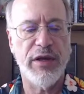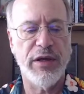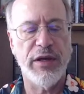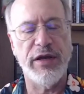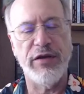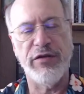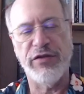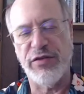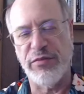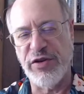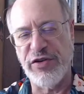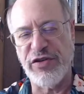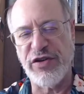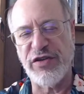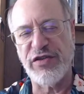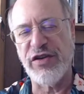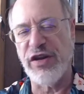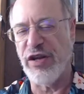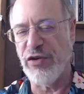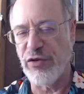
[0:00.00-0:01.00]
He was a
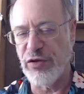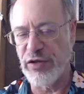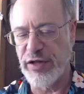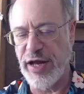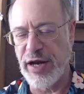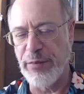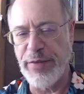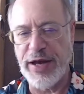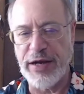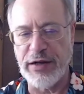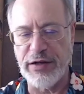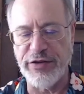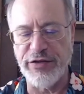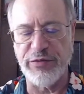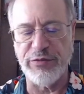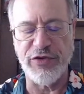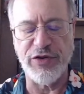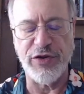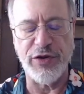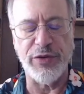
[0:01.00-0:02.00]
magician. He knew a lot of
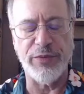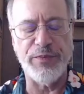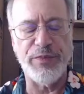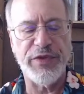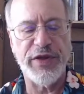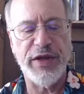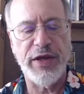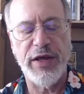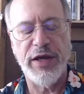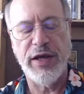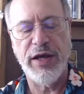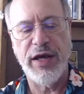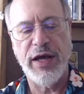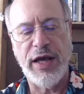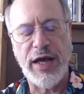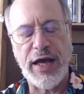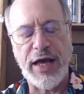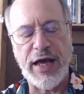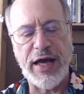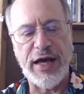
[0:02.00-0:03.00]
mentalism too.
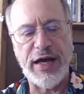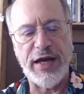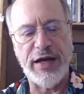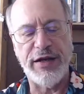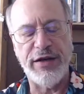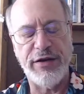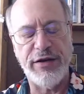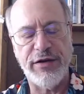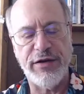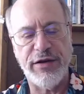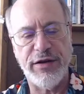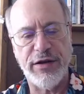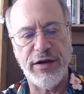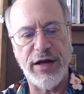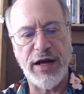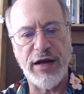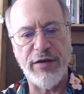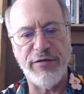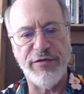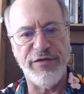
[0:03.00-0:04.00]
And
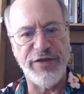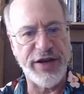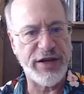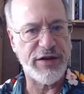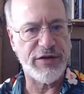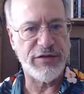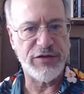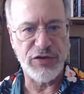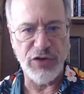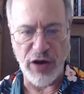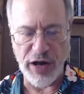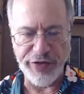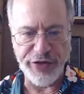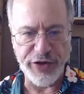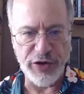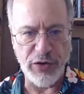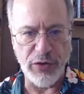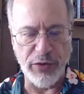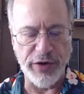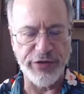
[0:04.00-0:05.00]
Vic taught the
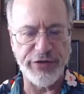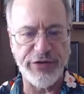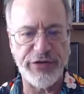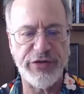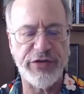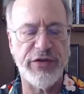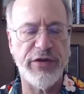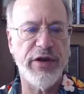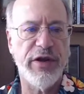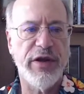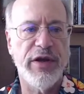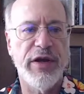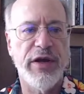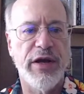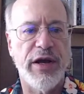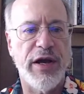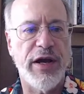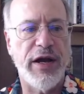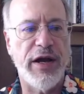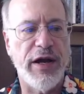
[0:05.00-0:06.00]
course.
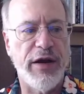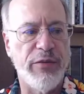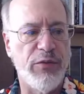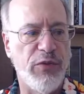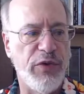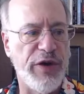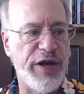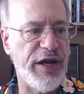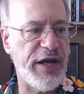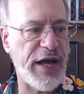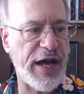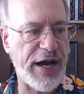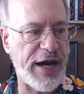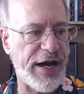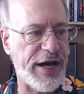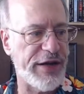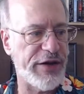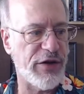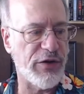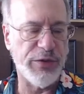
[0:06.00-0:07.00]
We
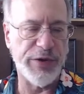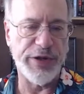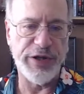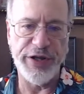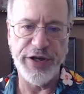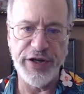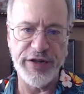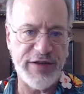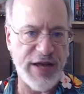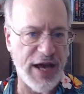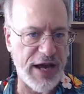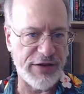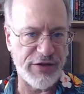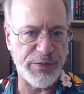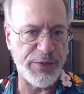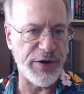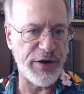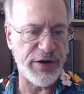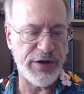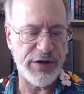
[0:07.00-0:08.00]
had a really good textbook